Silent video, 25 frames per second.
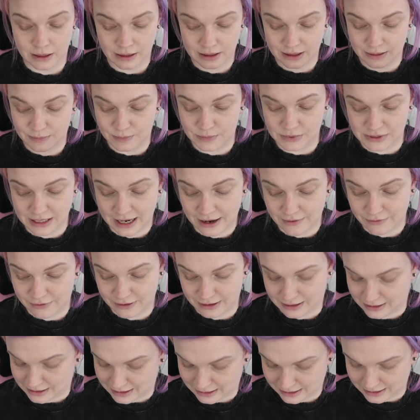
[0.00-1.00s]
lips,
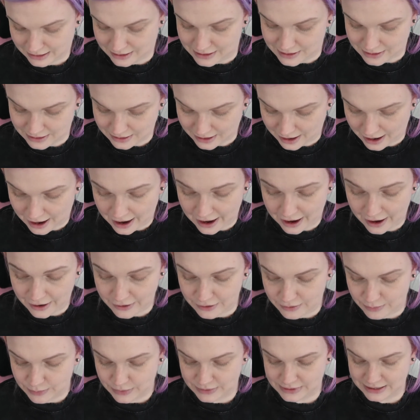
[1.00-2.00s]
everything. I one
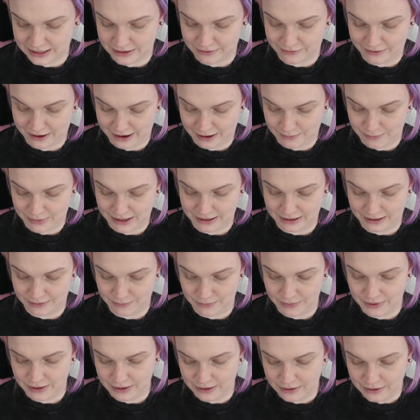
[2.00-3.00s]
hundred percent recommend
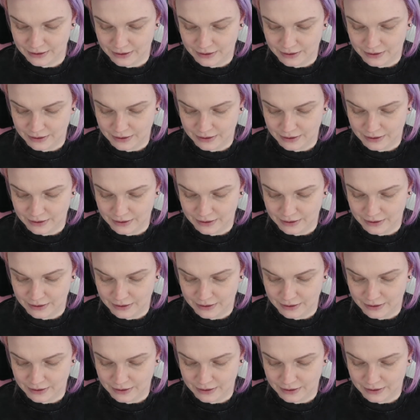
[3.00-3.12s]
them.